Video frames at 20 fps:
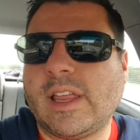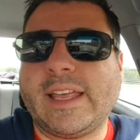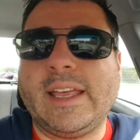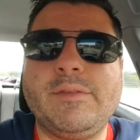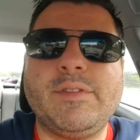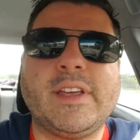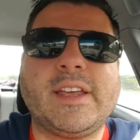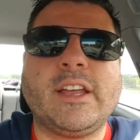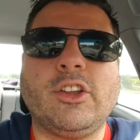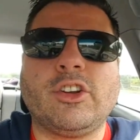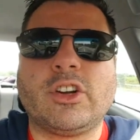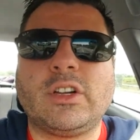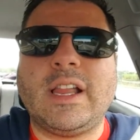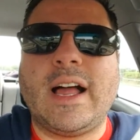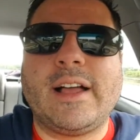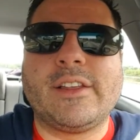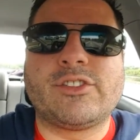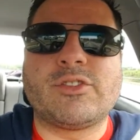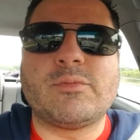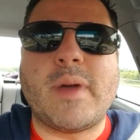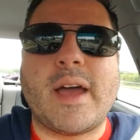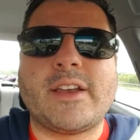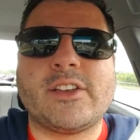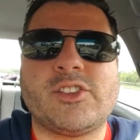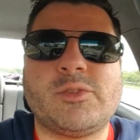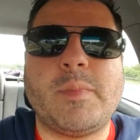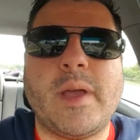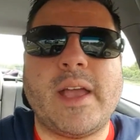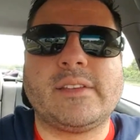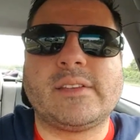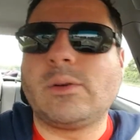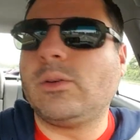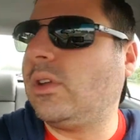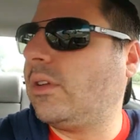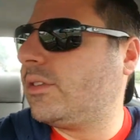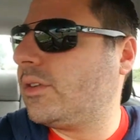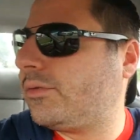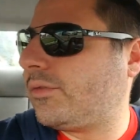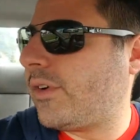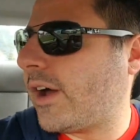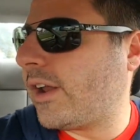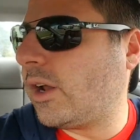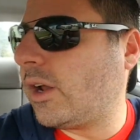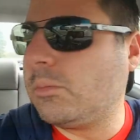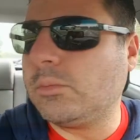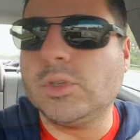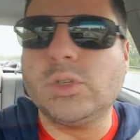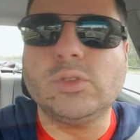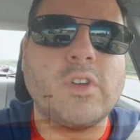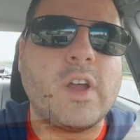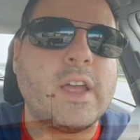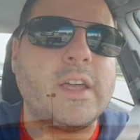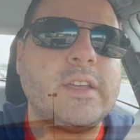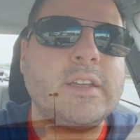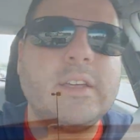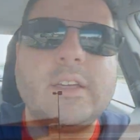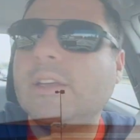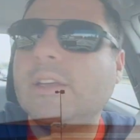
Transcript: Like even Killer Clowns from Outer Space, I would love to find on Blu-ray.